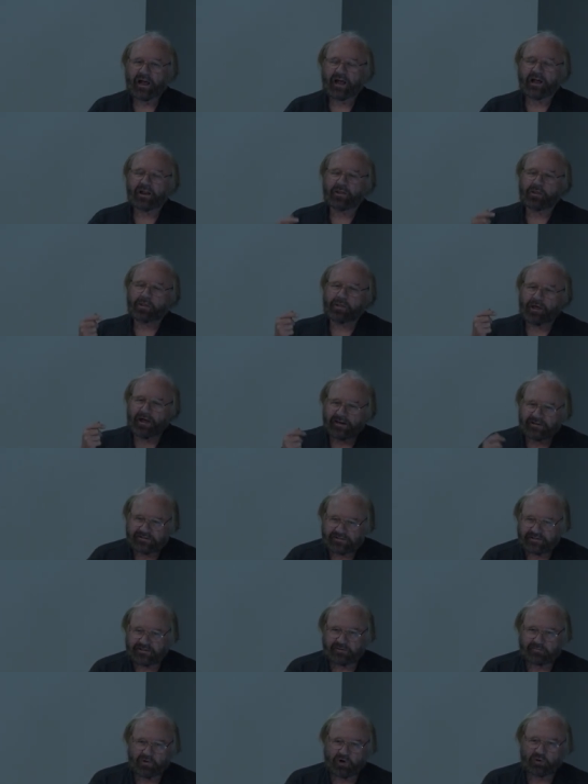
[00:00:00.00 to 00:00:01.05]
and
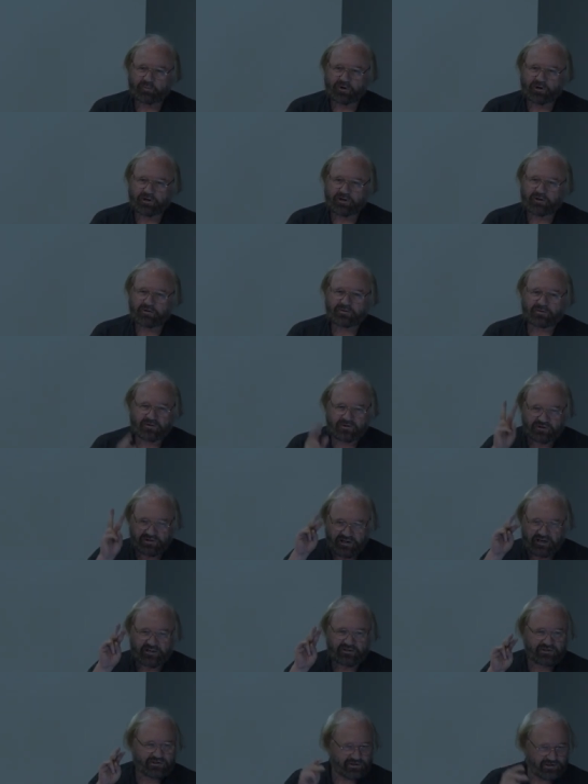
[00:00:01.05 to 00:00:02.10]
that's the moment you
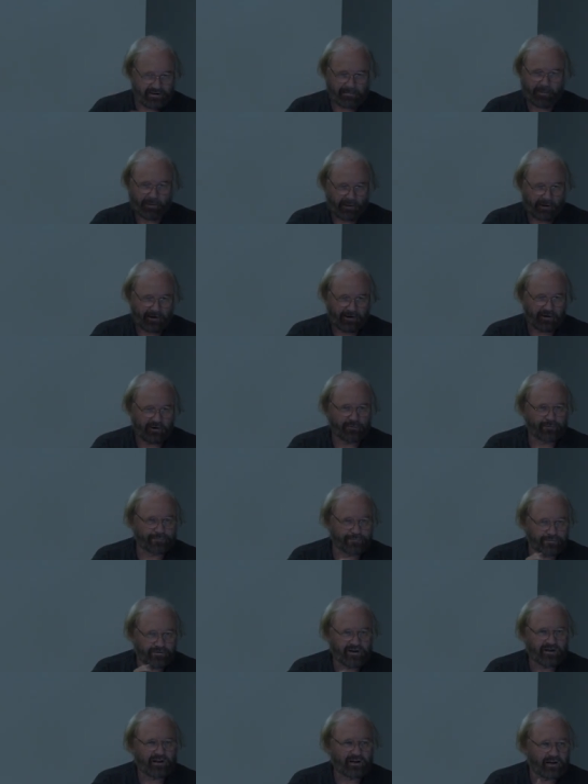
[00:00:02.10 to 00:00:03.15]
teach something, you
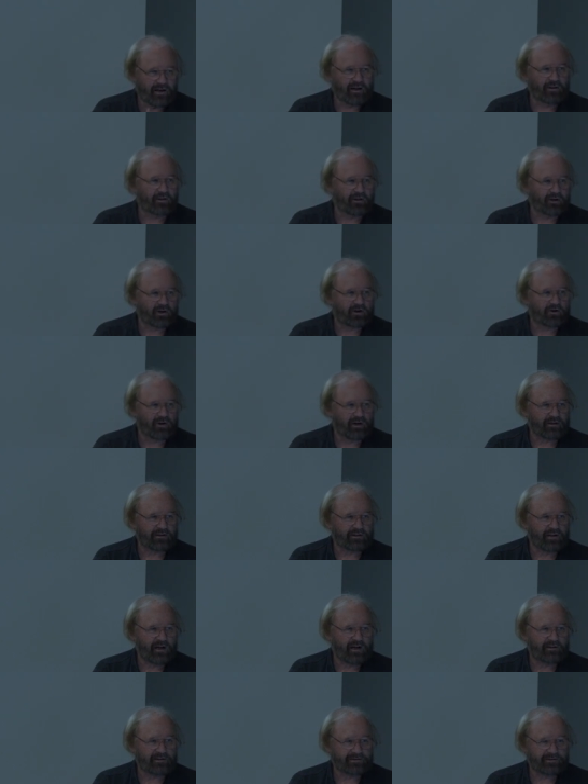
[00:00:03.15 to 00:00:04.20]
feed in the correct
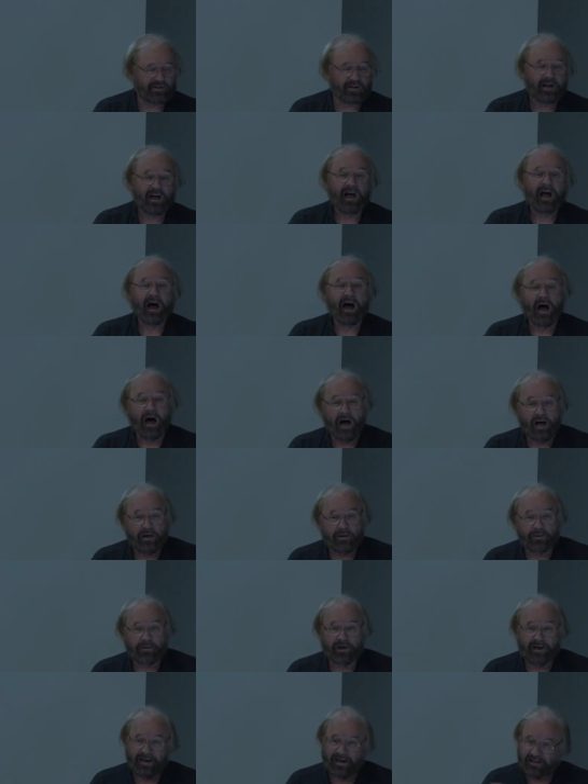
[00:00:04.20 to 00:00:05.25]
answer
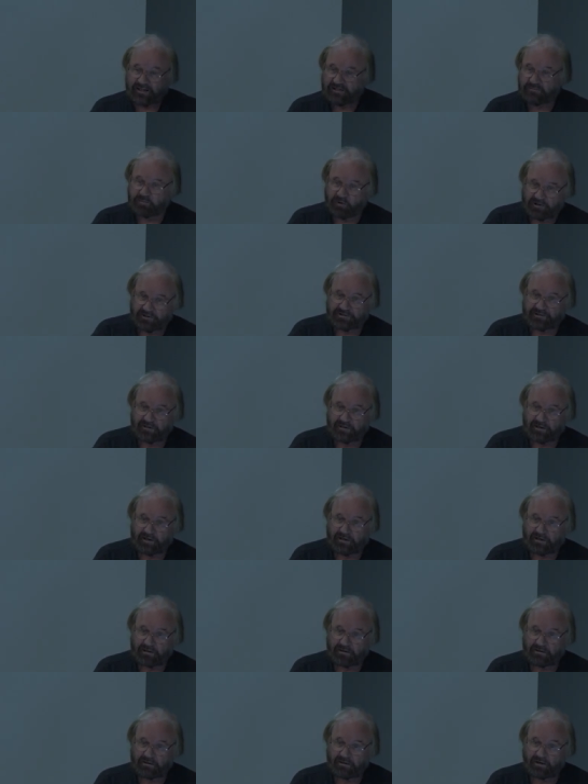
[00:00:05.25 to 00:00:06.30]
either
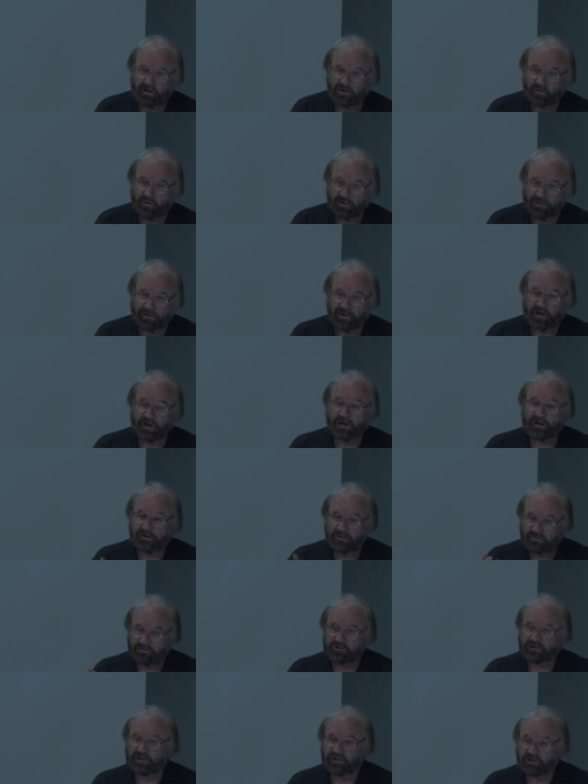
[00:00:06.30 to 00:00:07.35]
explicitly, you know, with
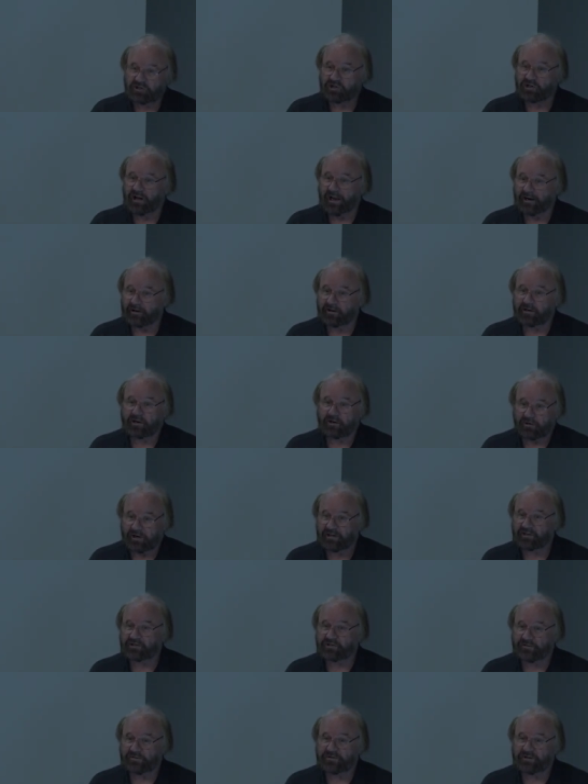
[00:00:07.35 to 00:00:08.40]
traditional error
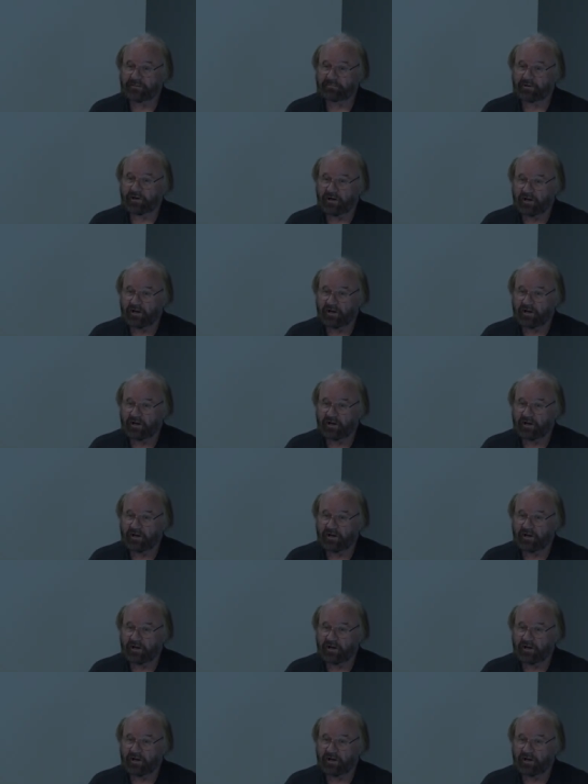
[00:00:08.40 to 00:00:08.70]
correction of some